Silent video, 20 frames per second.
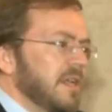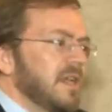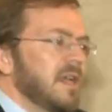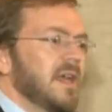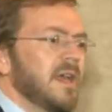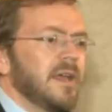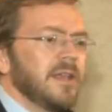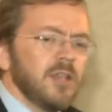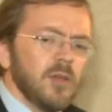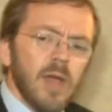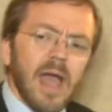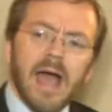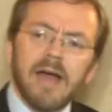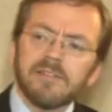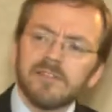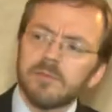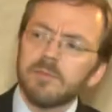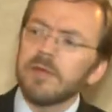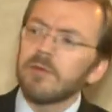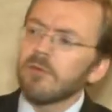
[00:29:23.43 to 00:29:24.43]
but you
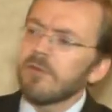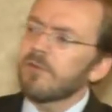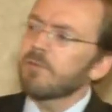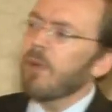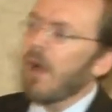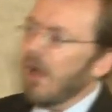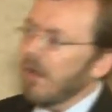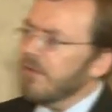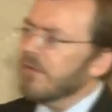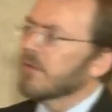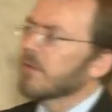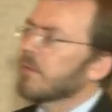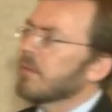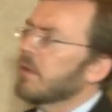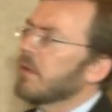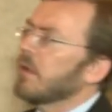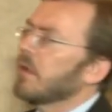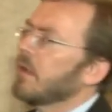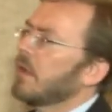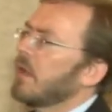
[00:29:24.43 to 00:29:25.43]
have to be
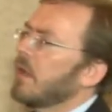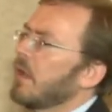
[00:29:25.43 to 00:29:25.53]
responsible,